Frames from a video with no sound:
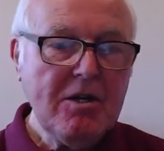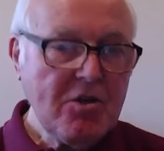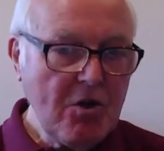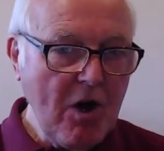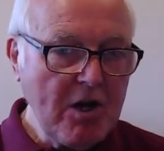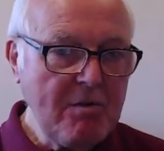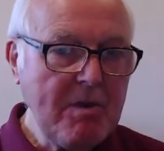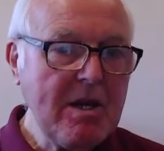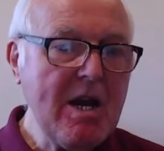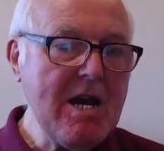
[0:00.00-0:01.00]
You want to
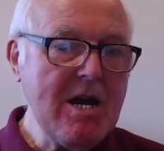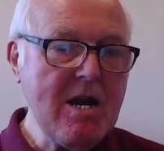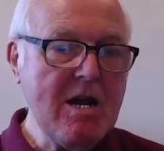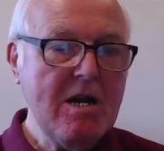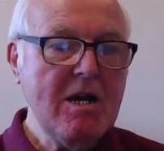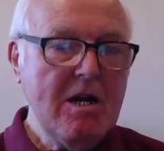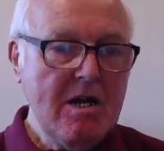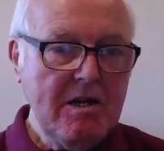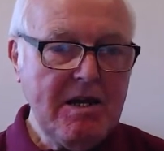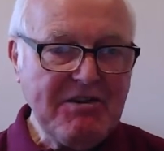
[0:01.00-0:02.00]
be in
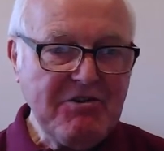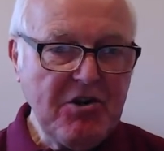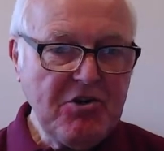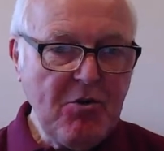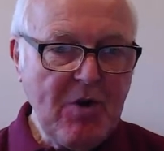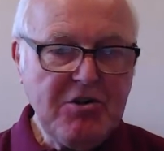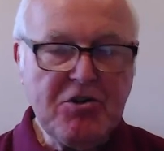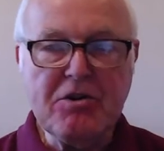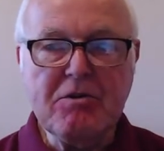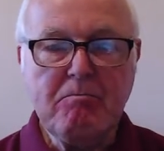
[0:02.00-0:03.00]
that
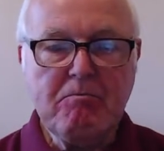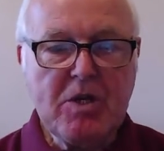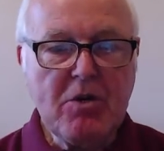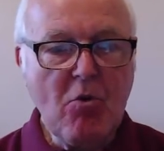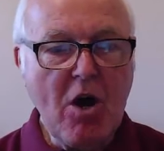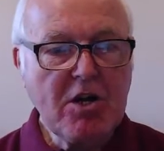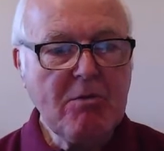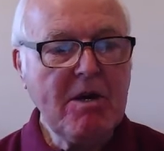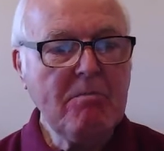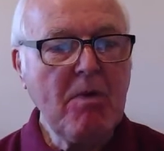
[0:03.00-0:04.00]
situation. You want to
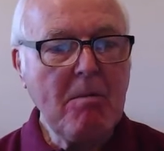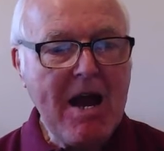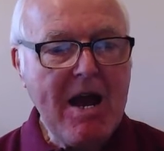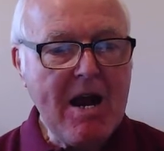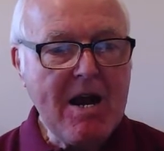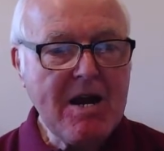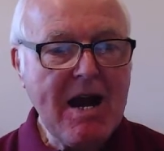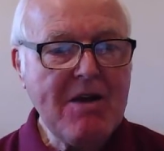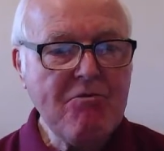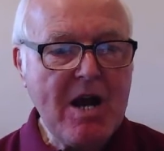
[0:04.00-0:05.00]
be prepared
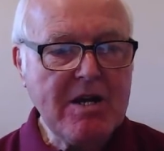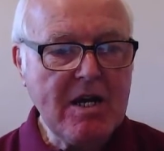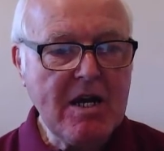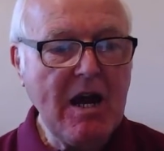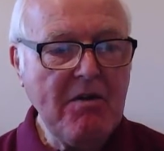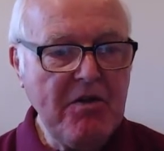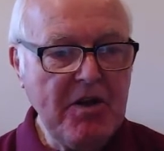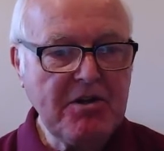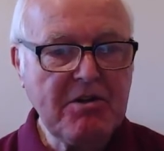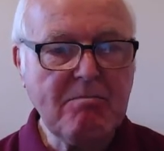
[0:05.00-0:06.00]
and ready. And
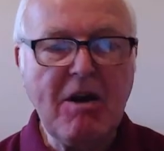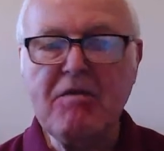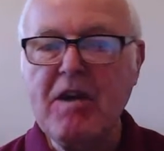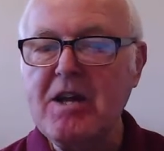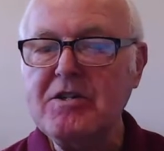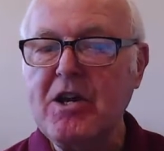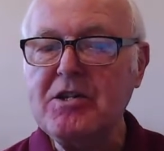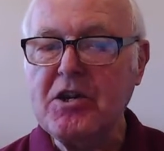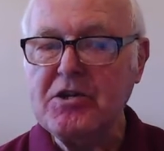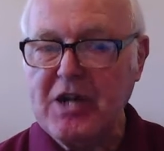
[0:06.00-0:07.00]
this, my friends,
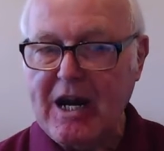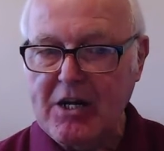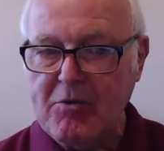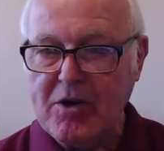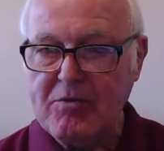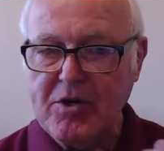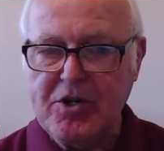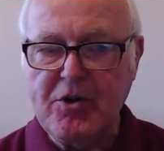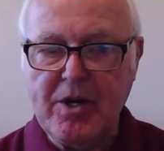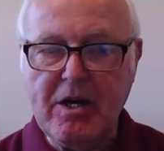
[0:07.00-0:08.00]
is exactly what we're
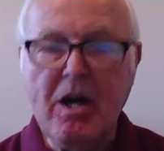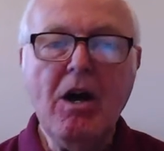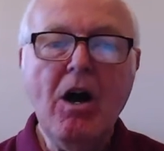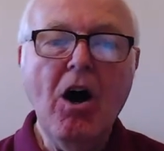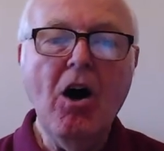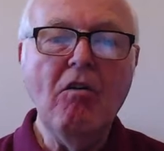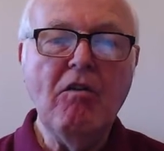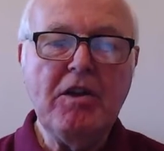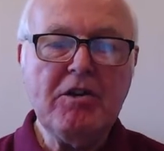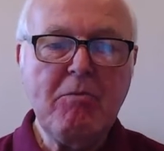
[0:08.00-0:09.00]
doing over
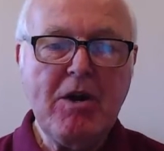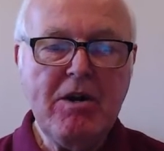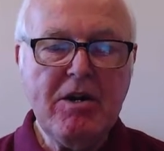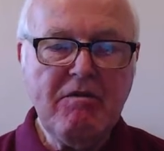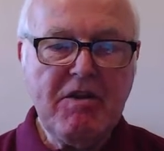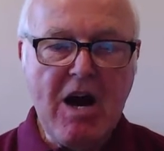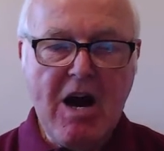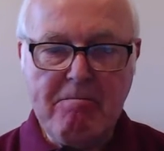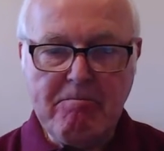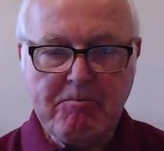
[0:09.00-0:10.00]
this period of
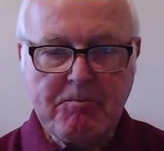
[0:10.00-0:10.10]
time.